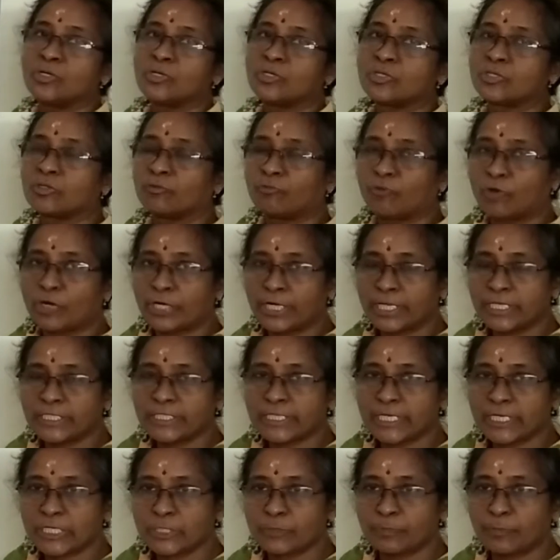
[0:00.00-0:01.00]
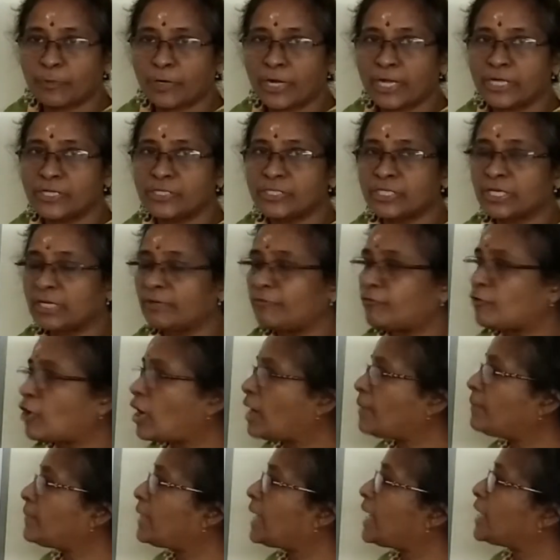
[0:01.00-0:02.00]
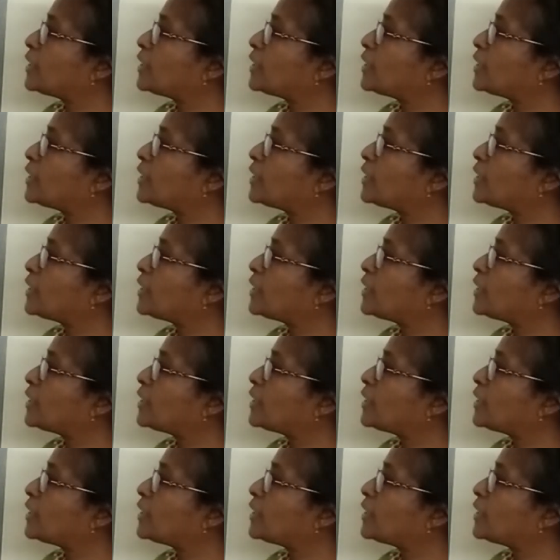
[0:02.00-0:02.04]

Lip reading: So what is exponential form?